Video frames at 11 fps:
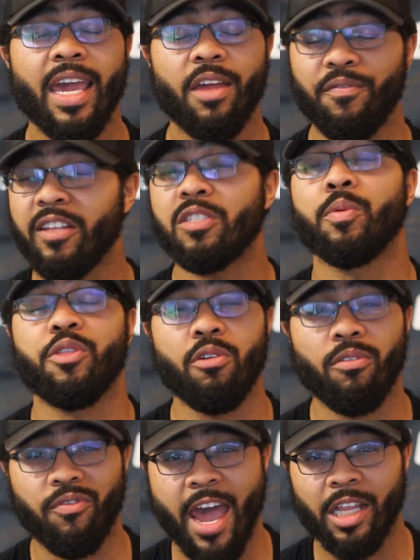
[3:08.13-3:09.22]
It fits with
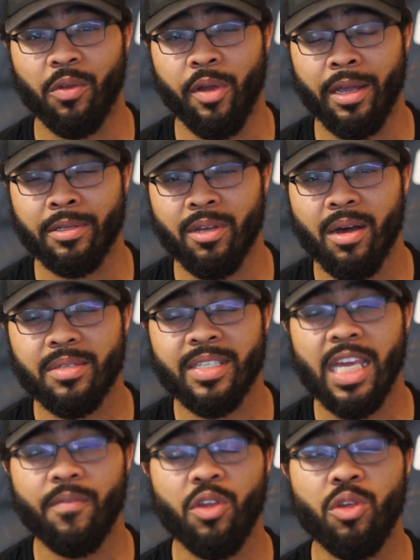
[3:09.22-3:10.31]
your factory exhaust,
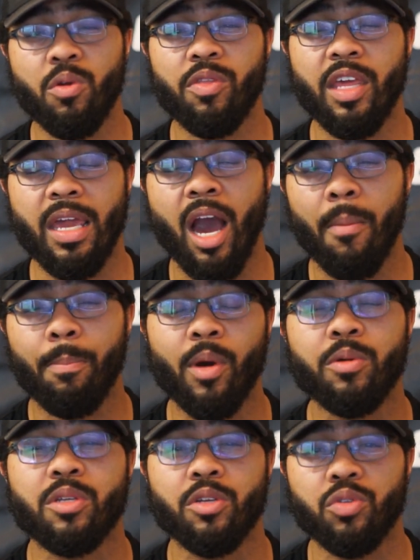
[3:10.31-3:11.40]
giving you the
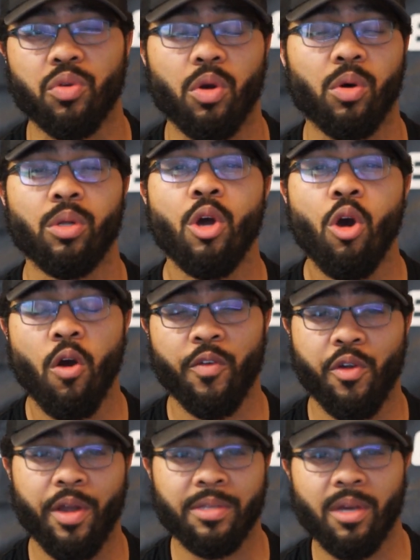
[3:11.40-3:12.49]
utmost control over
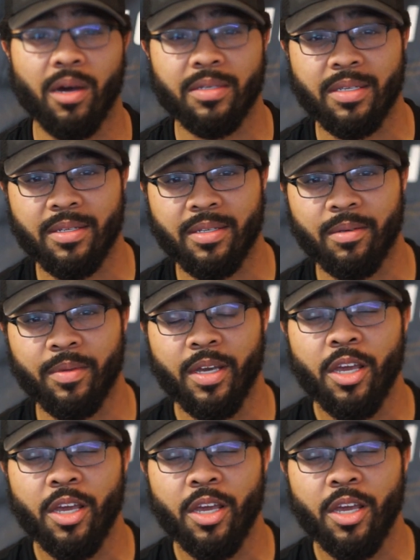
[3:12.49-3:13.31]
your exhaust system.